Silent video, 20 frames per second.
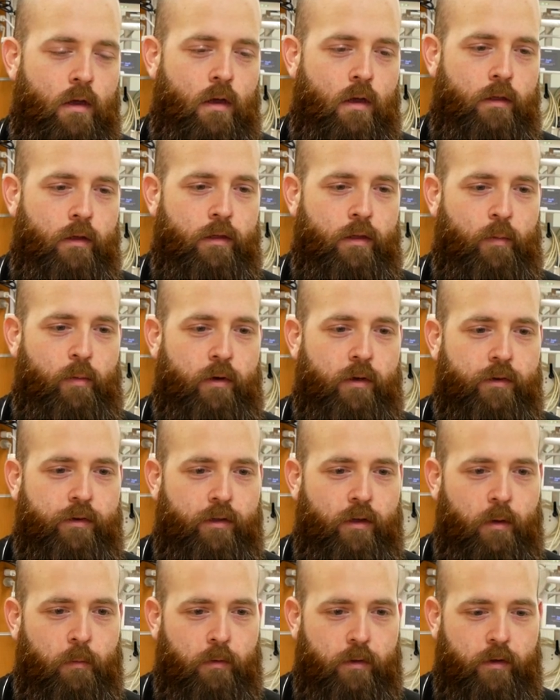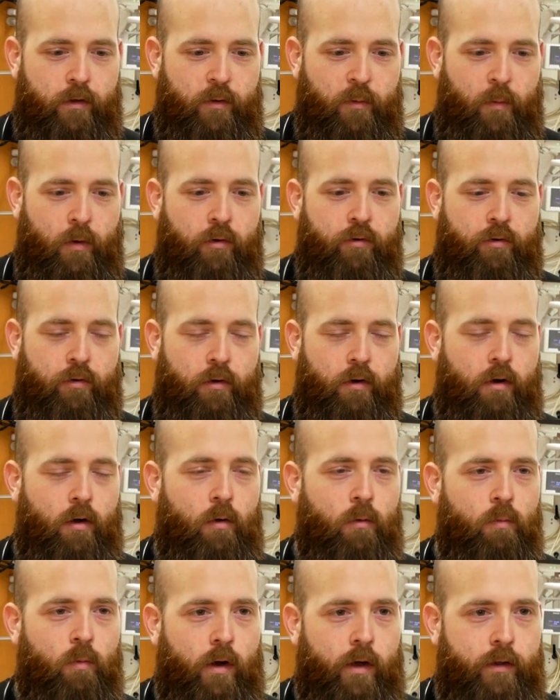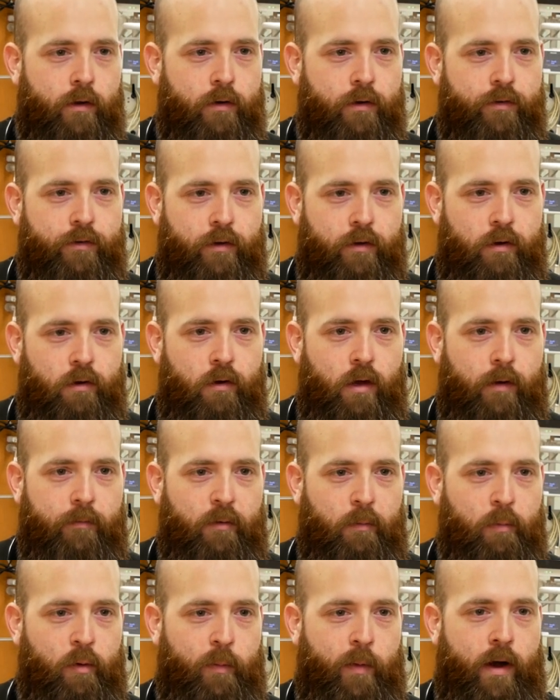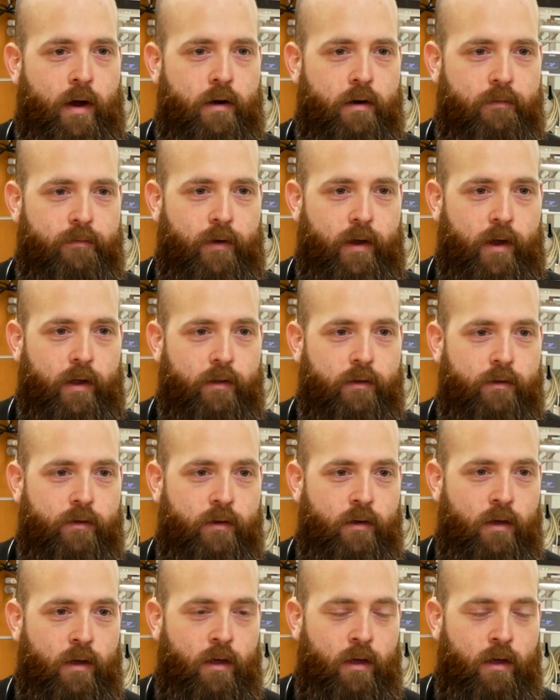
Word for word: I think the biggest thing with exposure to cold weather is that you have to prepare in advance.